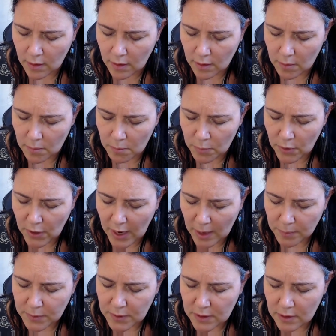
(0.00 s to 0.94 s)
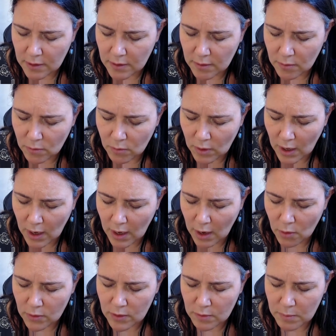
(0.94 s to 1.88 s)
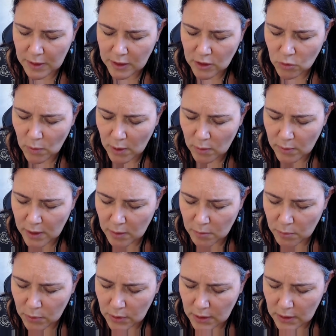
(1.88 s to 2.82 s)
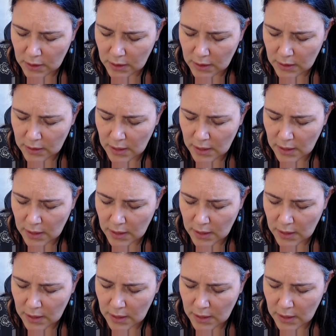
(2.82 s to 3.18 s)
the best way we can put it is